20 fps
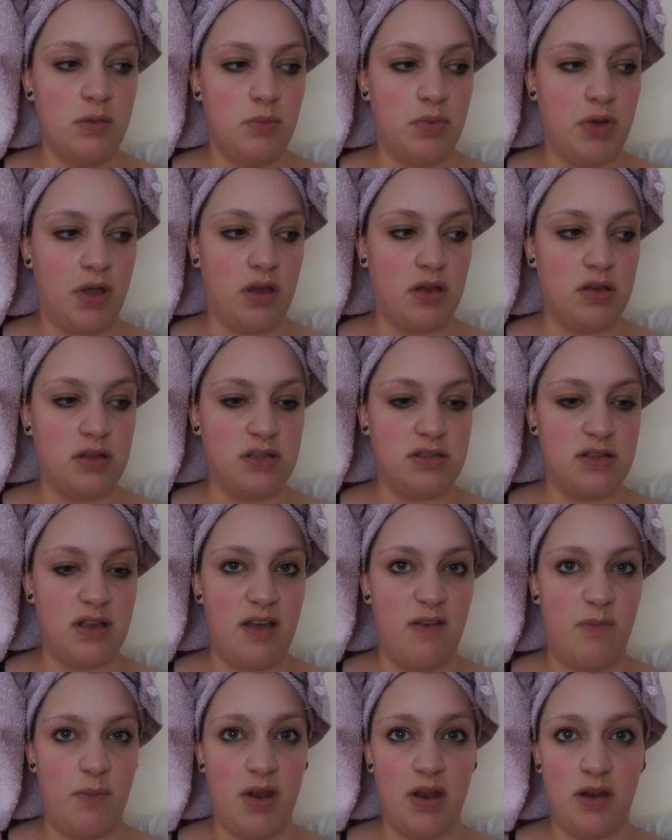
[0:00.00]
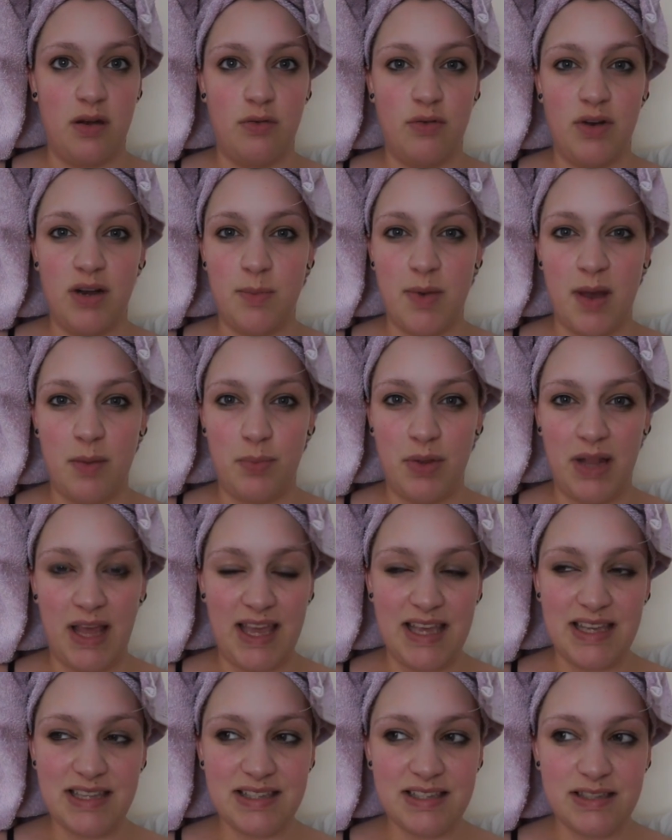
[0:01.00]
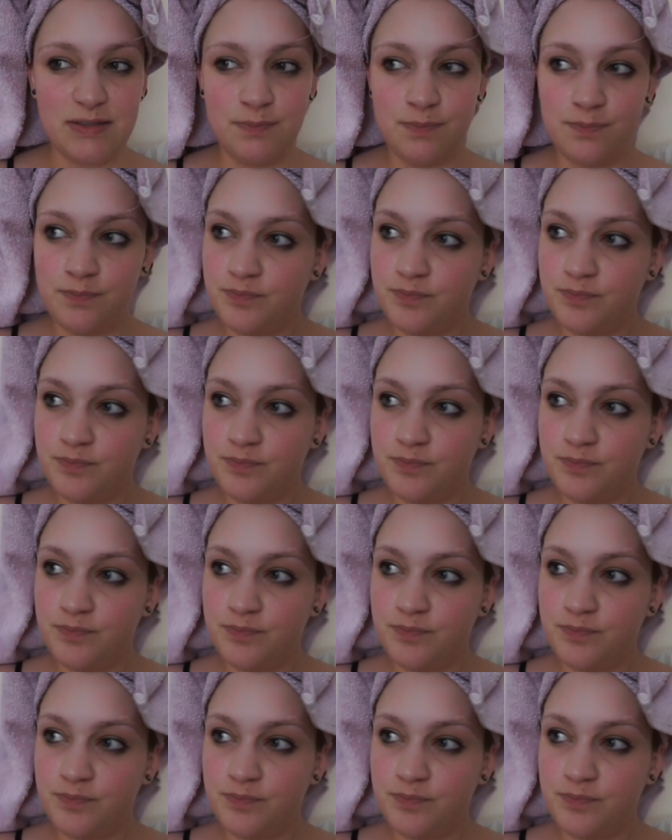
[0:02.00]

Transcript: because I've been in a really bad place.